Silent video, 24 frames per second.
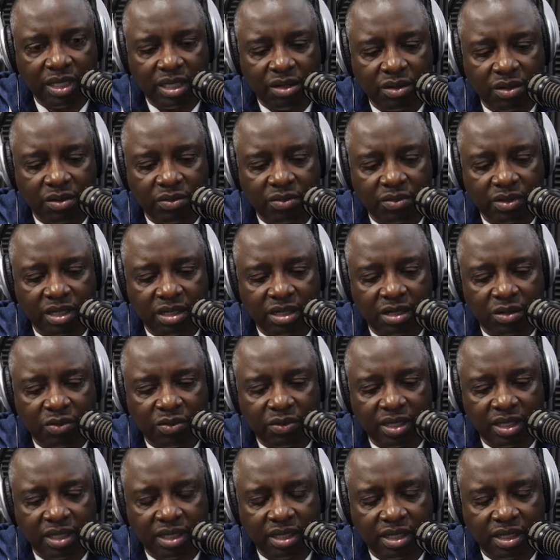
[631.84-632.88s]
know.
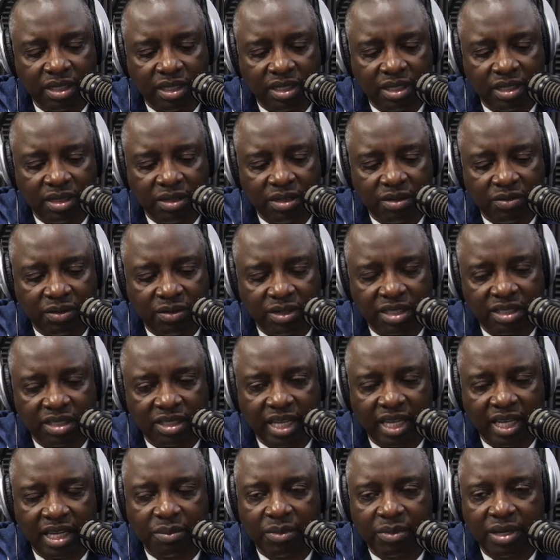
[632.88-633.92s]
We just
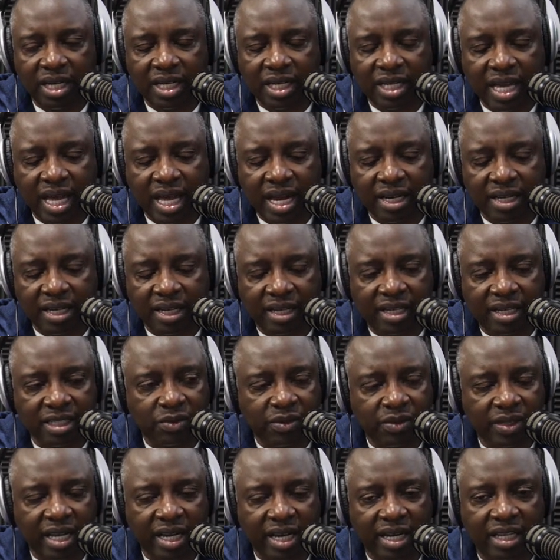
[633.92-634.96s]
taking money out of there because
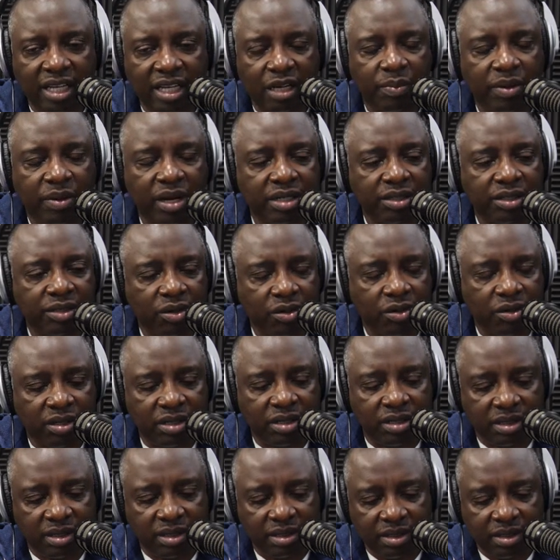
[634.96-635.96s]
we got to help our daughter.